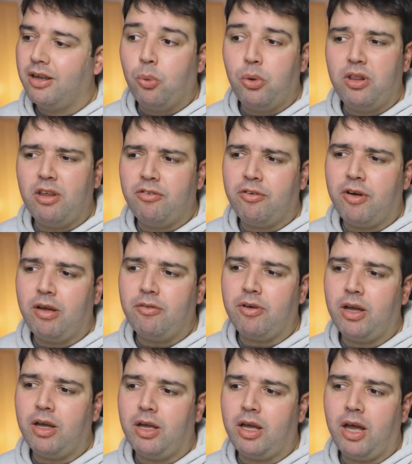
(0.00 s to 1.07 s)
With D5
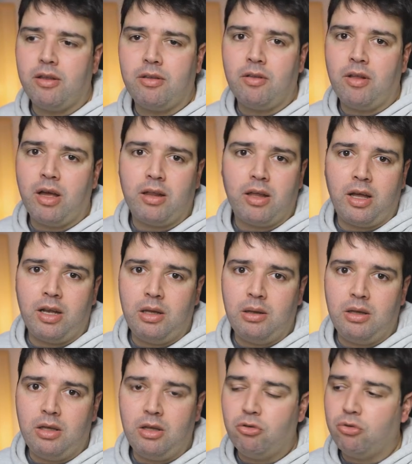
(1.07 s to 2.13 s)
I hadn't had
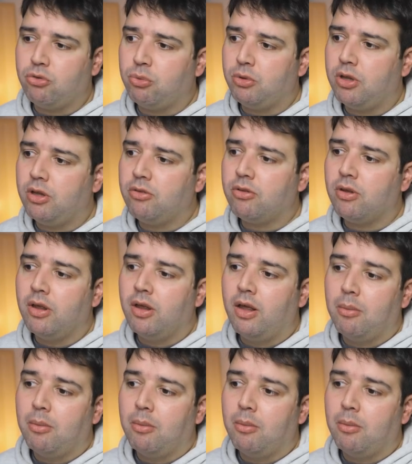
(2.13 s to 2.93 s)
any issues with this,